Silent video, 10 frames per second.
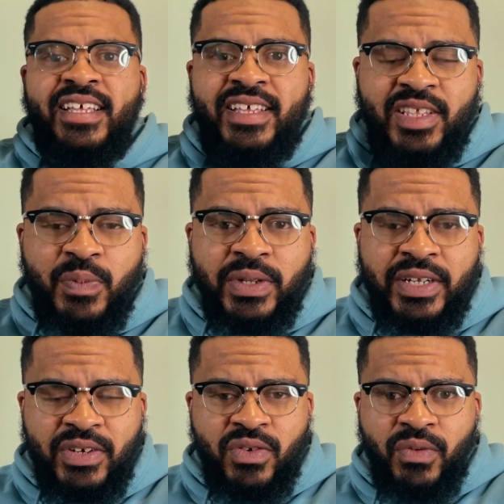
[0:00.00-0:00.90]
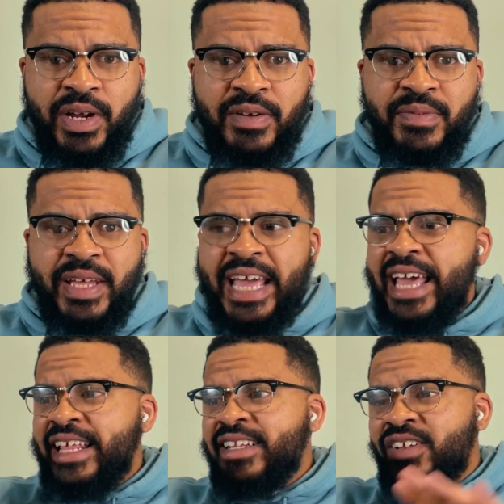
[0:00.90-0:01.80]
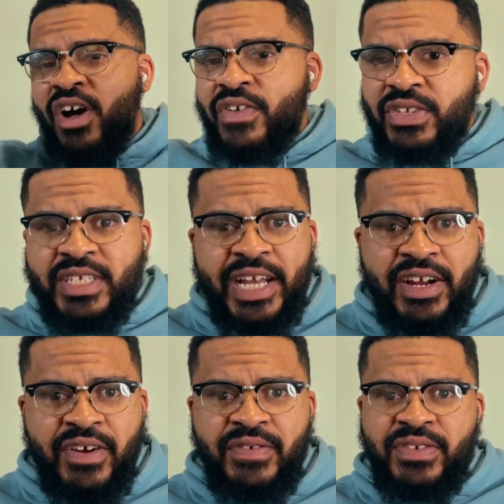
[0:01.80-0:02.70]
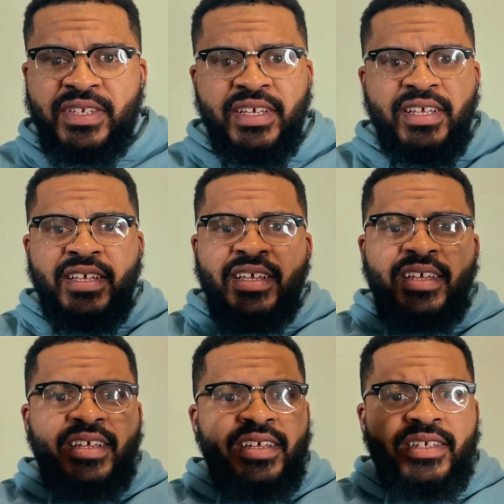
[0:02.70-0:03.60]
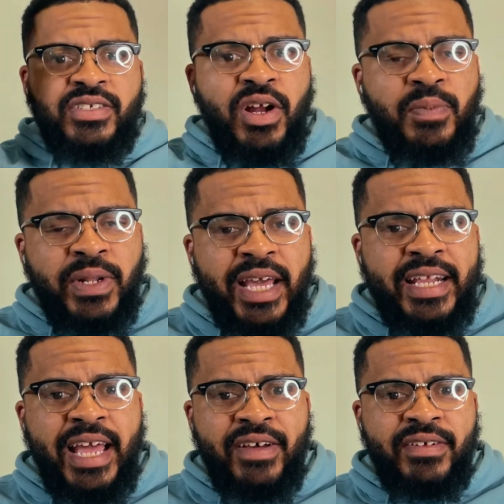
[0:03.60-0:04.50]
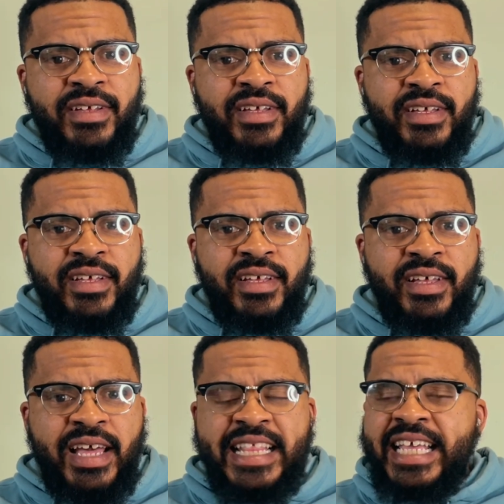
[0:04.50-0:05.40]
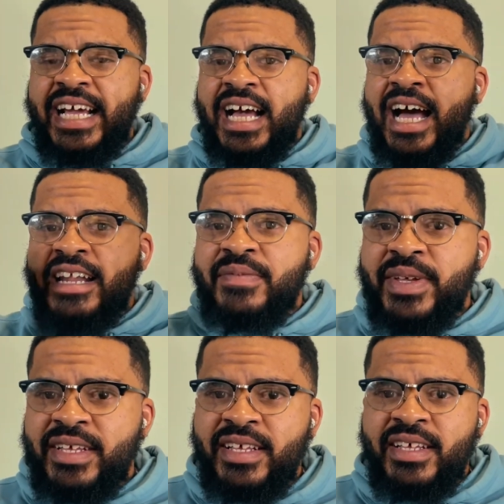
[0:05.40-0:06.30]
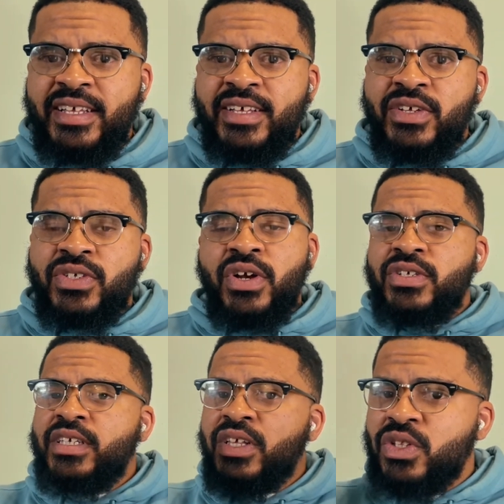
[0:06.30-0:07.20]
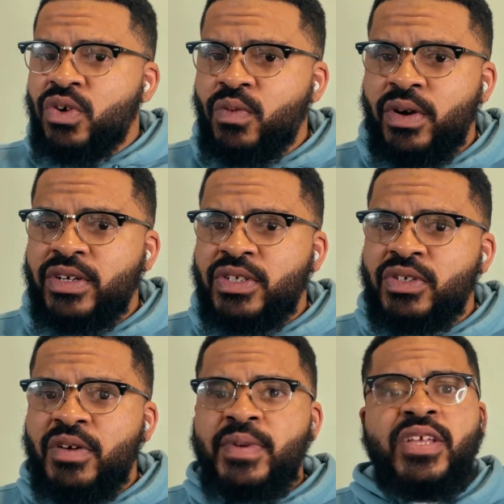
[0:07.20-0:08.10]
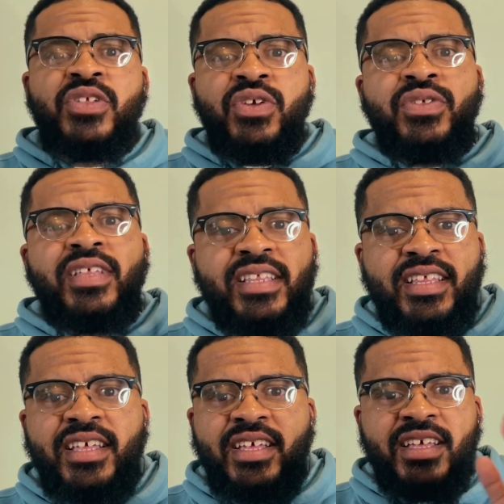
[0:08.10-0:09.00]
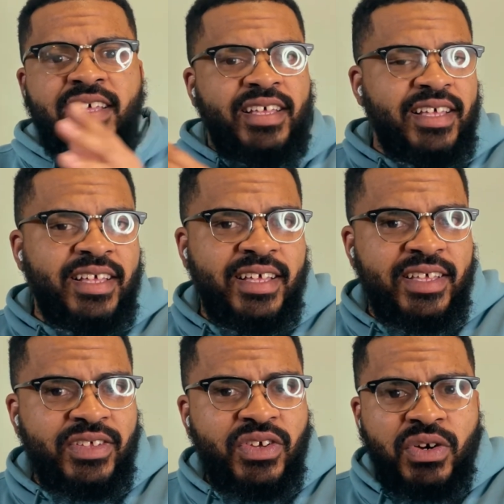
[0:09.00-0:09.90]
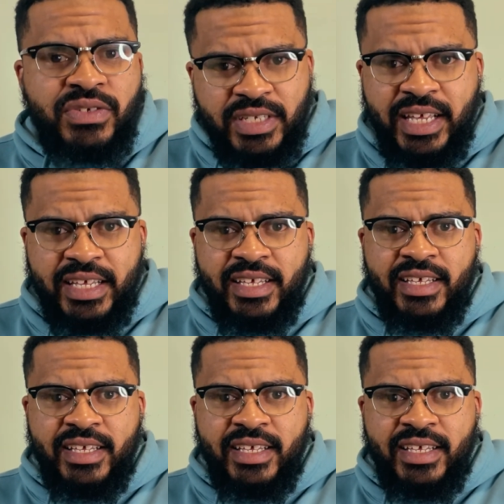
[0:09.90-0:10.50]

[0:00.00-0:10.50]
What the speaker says: the political realm, and all the tariffs start playing out, and the economy starts to get a little worse. You know what I mean? You're gonna see.